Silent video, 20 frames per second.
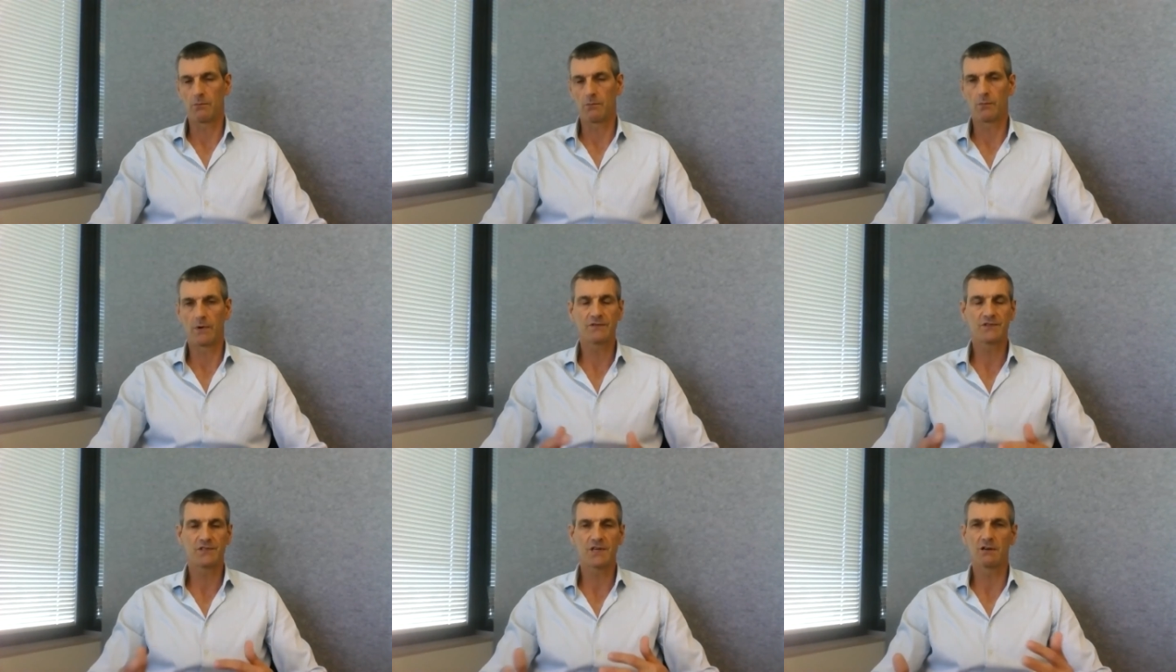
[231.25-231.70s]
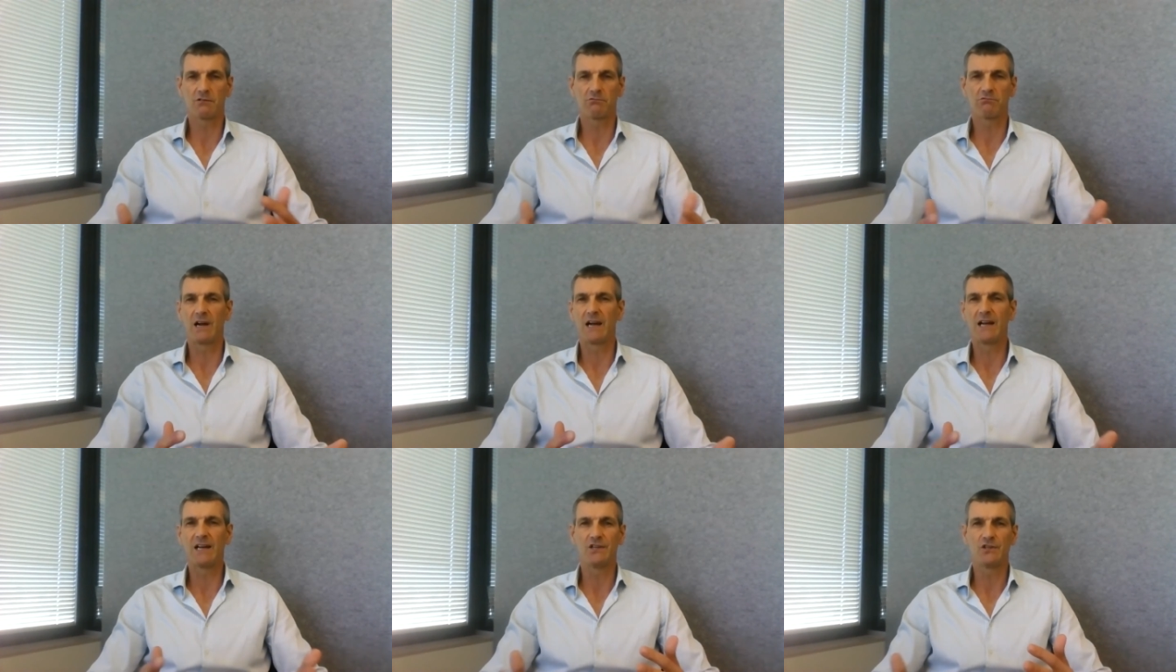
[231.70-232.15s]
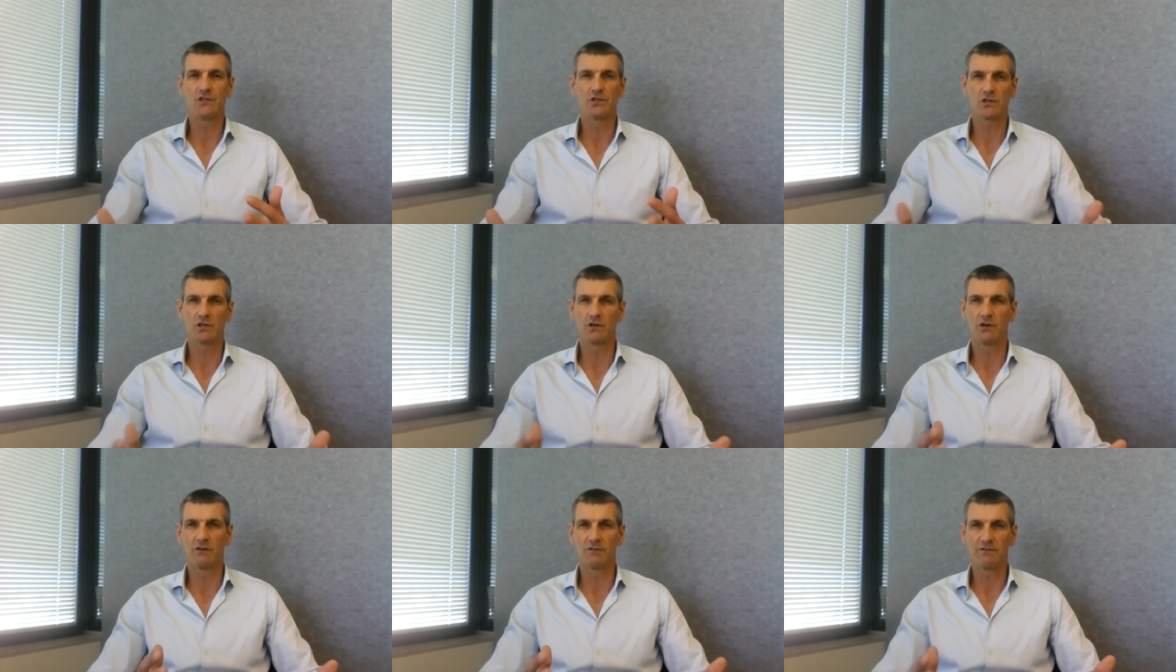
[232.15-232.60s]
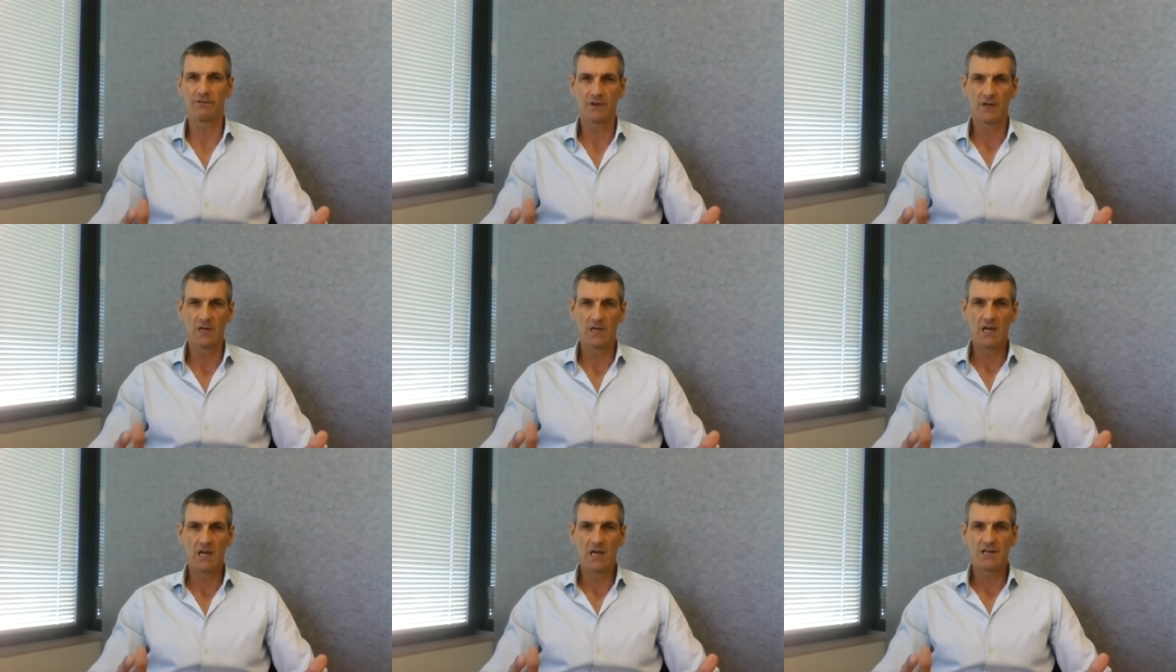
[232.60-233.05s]
And we've seen a range of
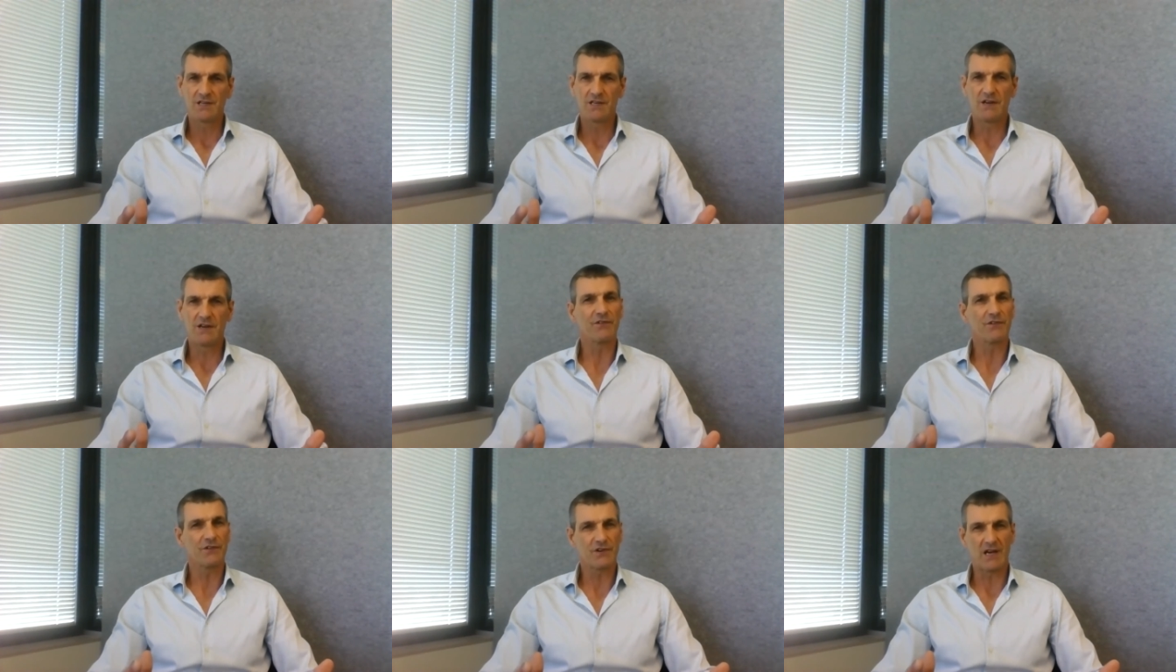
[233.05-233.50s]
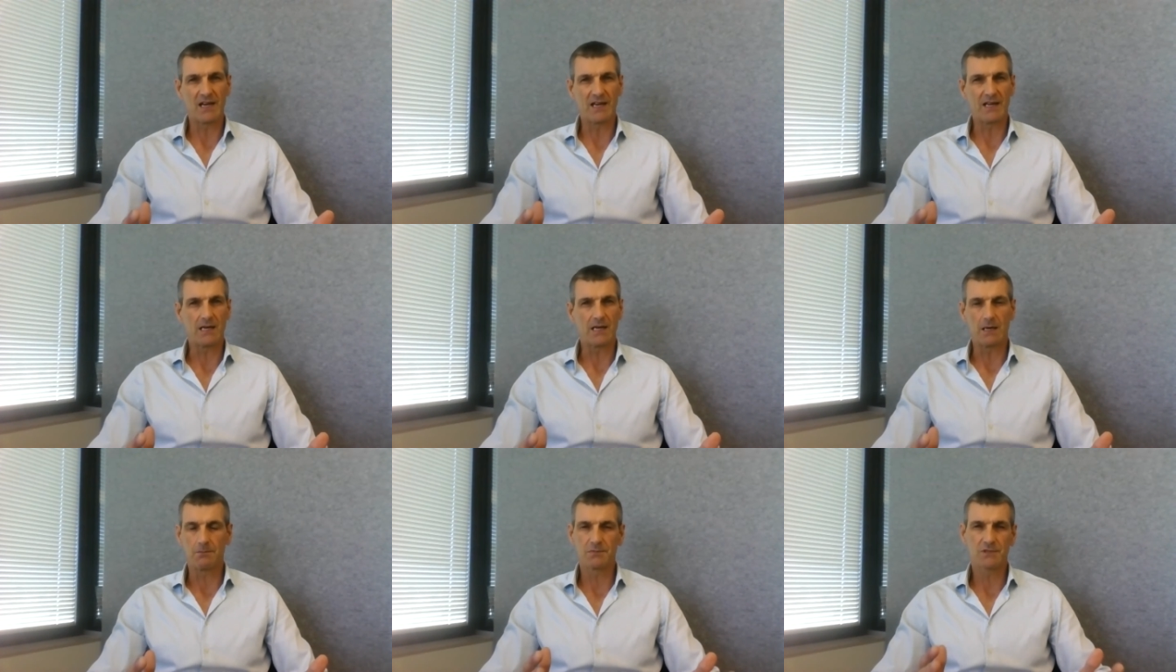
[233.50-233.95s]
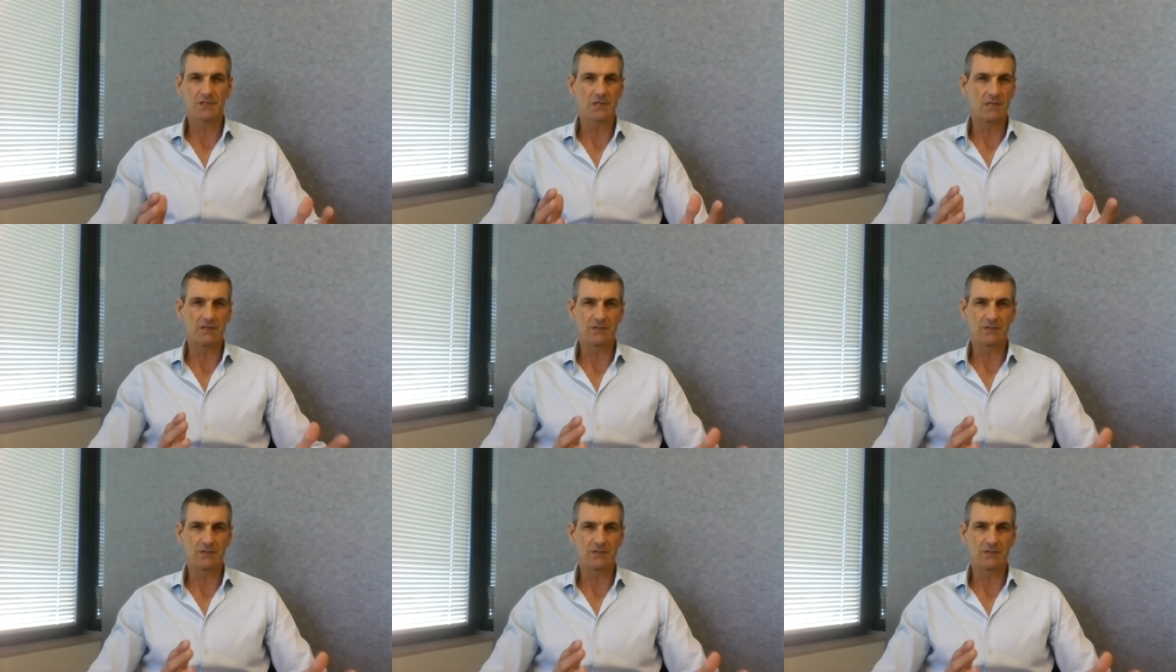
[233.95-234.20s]
different take-ups.